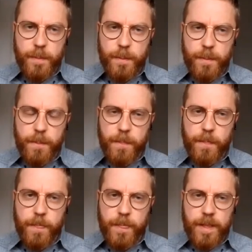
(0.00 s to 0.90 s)

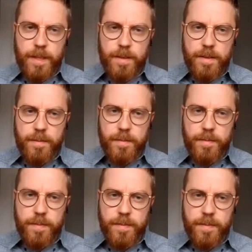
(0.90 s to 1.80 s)

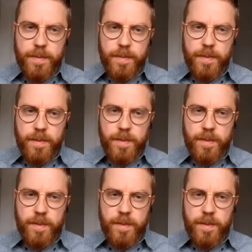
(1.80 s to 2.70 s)

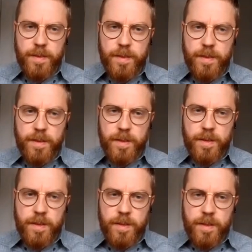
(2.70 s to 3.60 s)

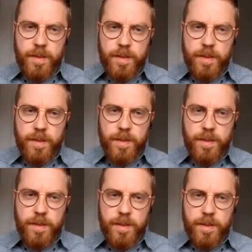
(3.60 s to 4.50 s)

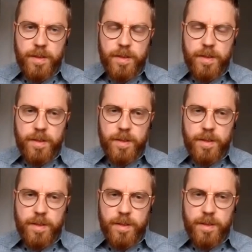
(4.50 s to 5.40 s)

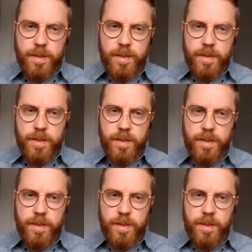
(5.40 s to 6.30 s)

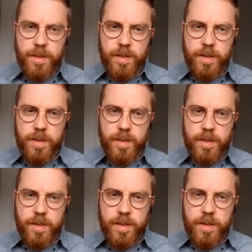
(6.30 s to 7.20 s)

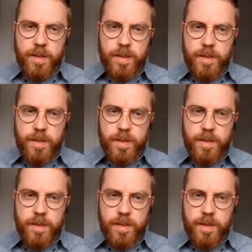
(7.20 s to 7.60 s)
(not speaking)